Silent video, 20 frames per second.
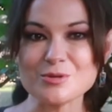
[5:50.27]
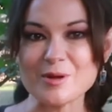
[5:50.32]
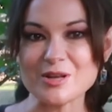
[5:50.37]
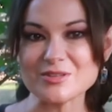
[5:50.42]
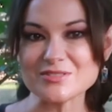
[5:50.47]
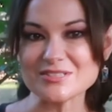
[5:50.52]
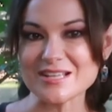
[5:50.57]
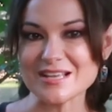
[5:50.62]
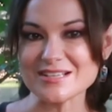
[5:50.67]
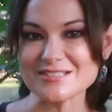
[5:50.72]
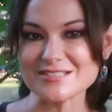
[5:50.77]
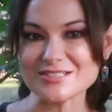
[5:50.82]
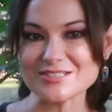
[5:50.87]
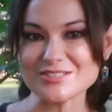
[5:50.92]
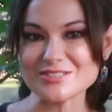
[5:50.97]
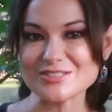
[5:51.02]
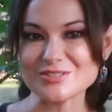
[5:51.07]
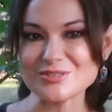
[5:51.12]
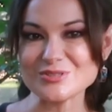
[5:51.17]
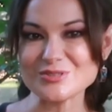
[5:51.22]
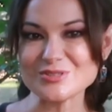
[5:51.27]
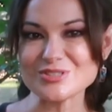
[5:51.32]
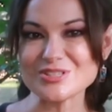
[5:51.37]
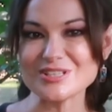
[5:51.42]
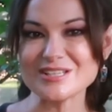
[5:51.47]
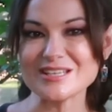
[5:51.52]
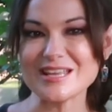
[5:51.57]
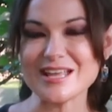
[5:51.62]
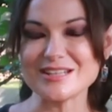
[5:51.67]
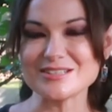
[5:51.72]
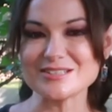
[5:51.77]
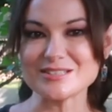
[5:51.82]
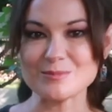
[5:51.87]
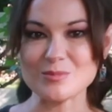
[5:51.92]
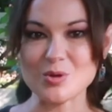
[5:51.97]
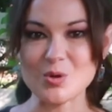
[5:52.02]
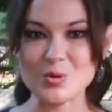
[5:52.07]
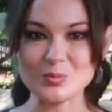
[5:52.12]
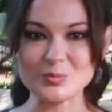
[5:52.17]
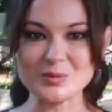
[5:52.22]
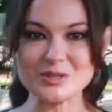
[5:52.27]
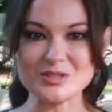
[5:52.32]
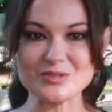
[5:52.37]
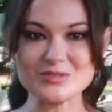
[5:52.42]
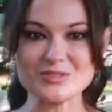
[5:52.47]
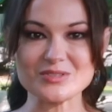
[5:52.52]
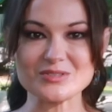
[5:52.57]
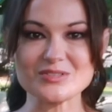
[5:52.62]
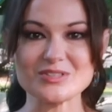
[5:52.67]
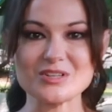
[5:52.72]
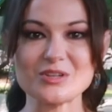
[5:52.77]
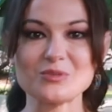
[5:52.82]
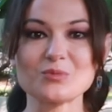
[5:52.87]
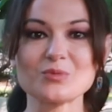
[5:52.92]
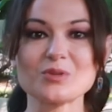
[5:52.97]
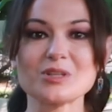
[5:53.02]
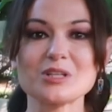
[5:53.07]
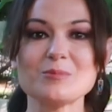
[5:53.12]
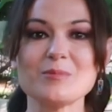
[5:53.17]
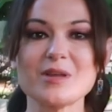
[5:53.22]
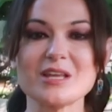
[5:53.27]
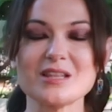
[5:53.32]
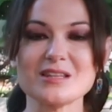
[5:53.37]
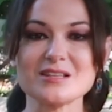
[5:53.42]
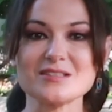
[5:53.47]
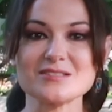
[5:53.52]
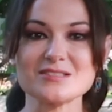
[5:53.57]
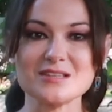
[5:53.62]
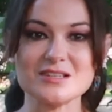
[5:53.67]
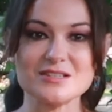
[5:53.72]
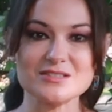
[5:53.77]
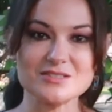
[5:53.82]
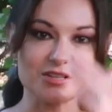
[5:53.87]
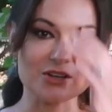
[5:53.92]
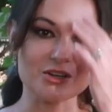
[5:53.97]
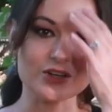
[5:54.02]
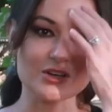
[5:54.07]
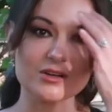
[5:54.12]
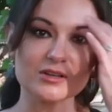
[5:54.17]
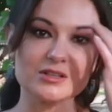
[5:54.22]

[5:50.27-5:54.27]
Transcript: about size exclusion and some hole reducers can really make things easier,